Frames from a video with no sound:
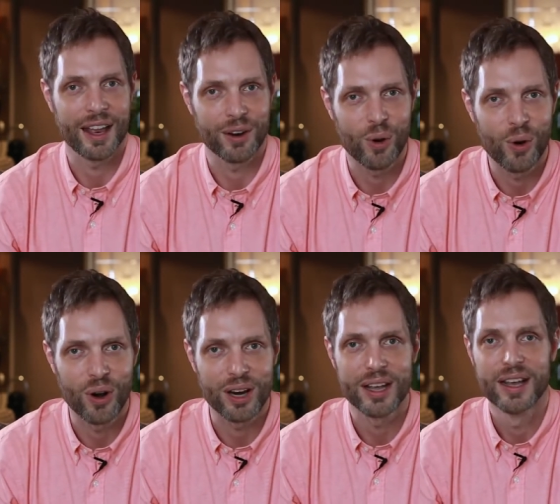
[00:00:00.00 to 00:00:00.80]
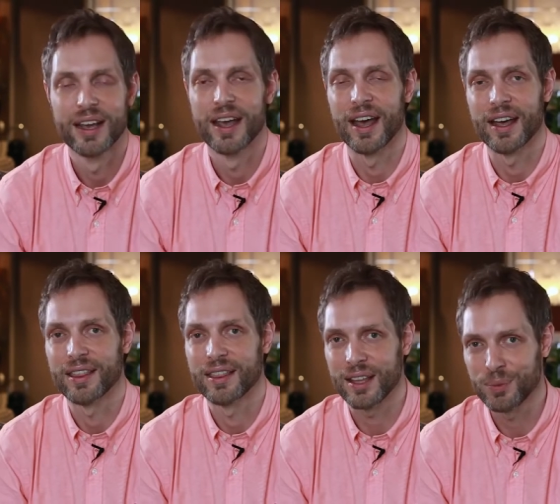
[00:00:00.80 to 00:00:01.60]
at all? Uh,
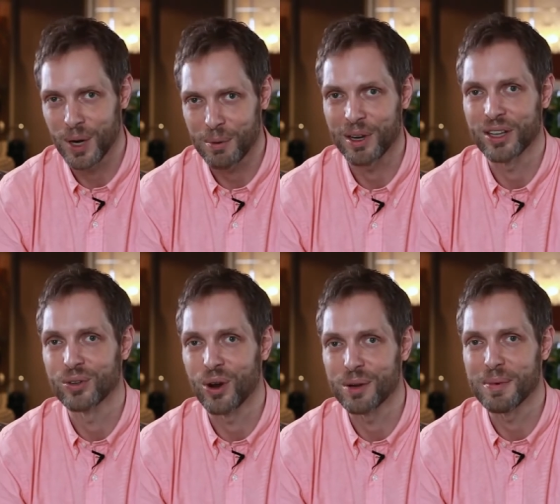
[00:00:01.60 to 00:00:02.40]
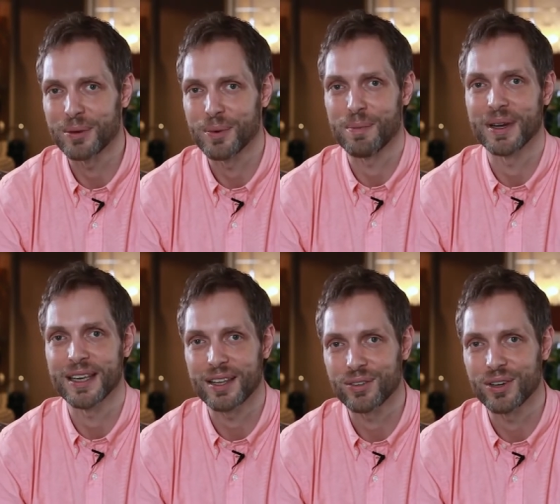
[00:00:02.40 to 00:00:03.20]
that's what I'm going to talk about with my
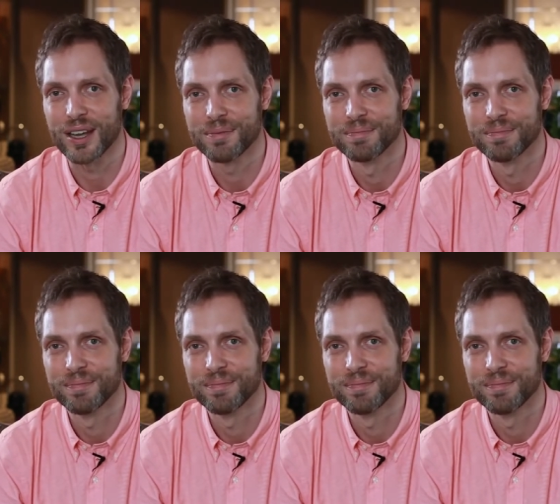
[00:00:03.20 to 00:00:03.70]
guest today.